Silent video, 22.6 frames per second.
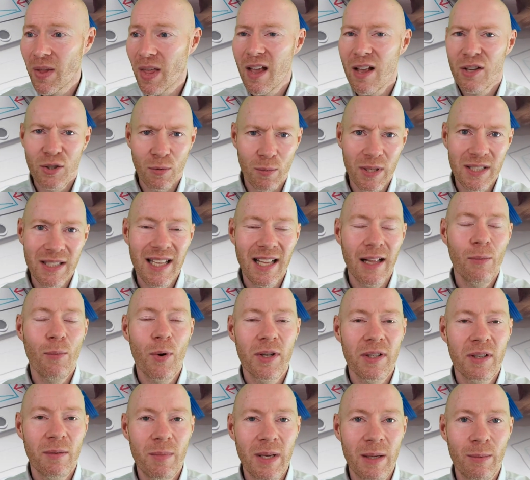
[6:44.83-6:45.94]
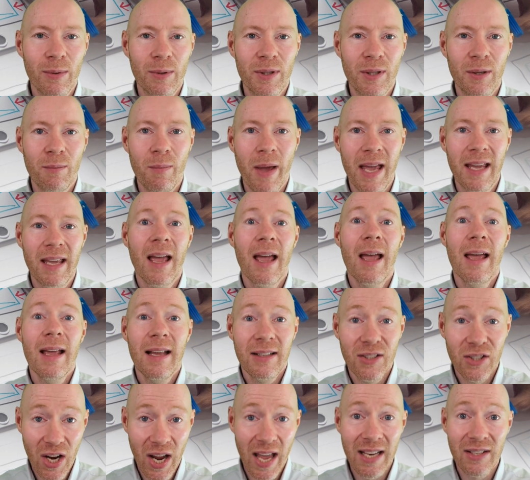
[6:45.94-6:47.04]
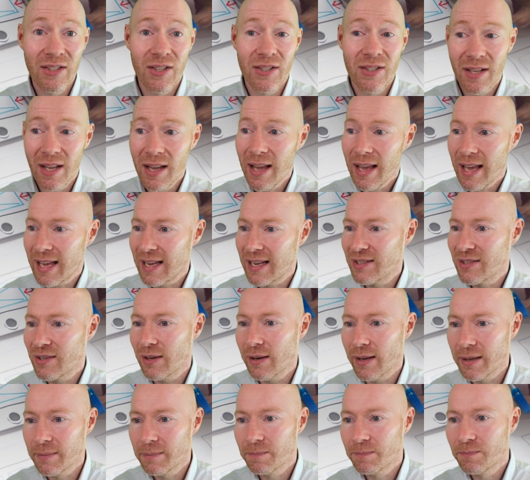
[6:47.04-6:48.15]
So we still want to be able to make changes easily.